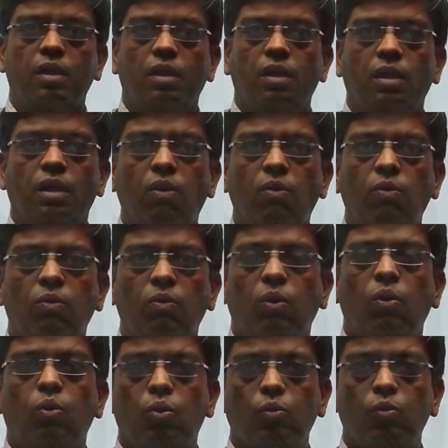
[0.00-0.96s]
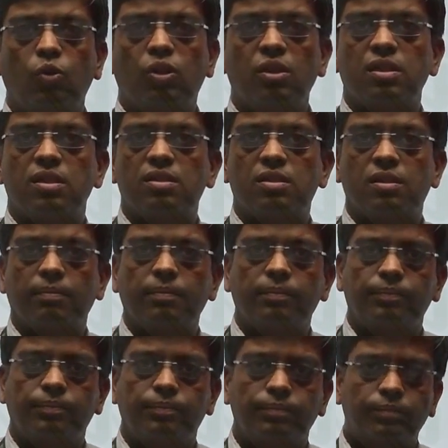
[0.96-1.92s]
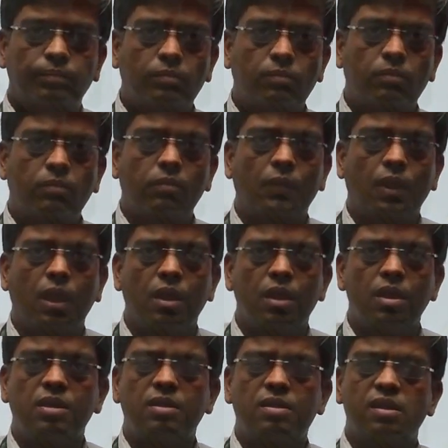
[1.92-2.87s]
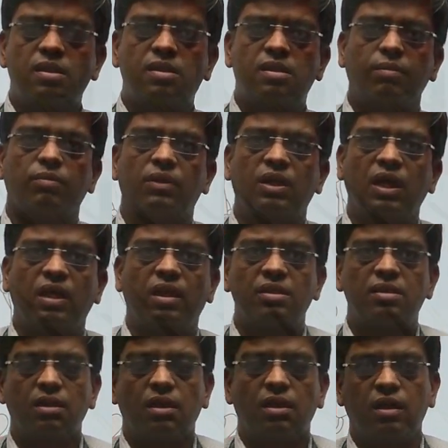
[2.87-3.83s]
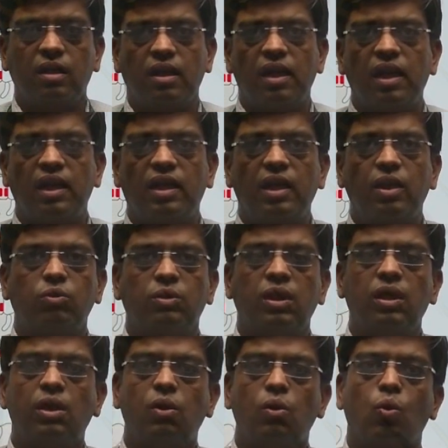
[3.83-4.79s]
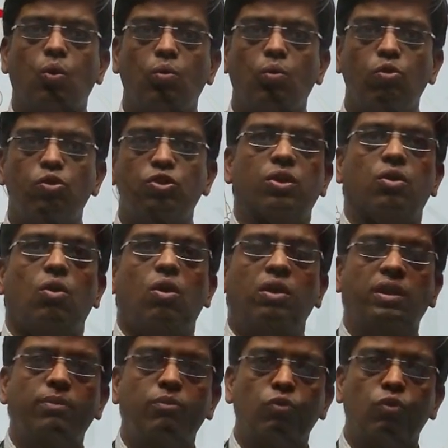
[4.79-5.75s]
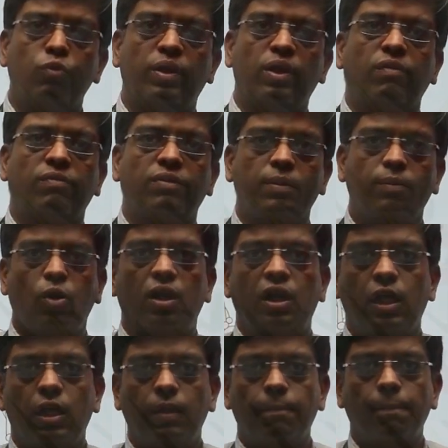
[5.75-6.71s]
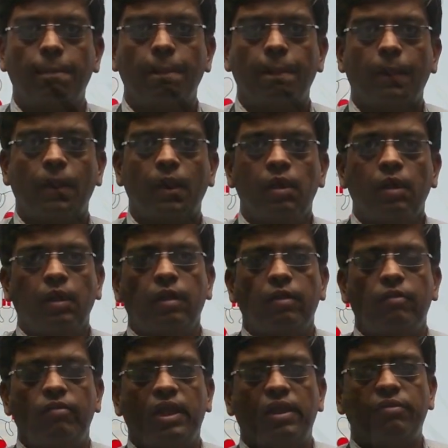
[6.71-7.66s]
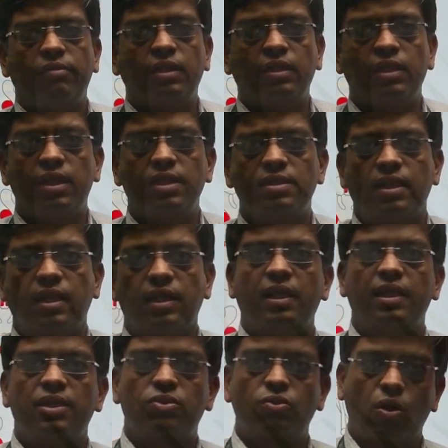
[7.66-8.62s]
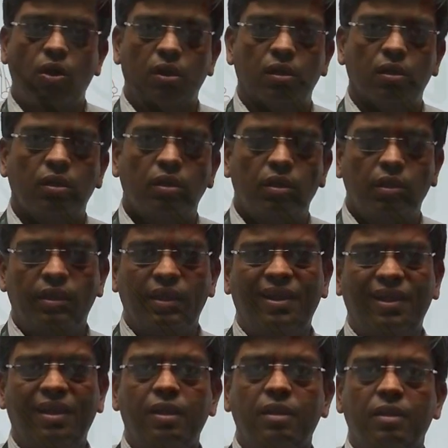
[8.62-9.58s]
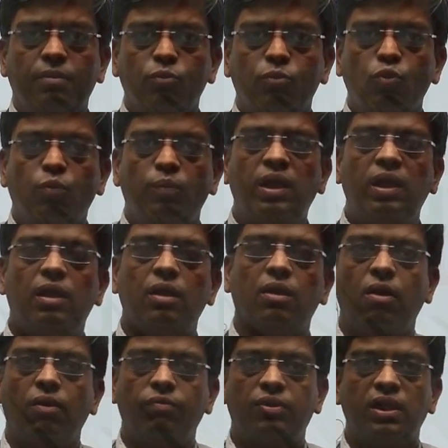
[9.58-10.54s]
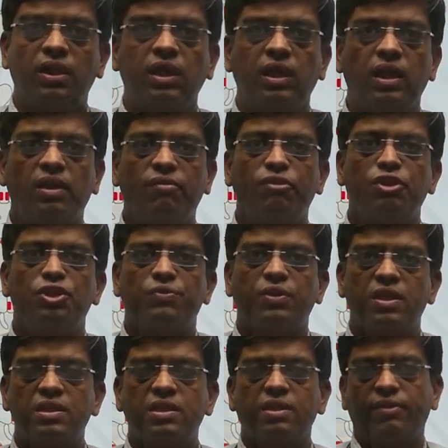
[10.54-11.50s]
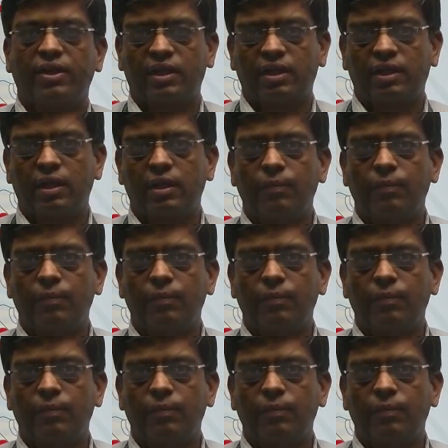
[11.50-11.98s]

Now, locomotor system is a system that is related to the locomotion or the movement of the body. Whenever there is any disorder, then the movement of the individual is affected.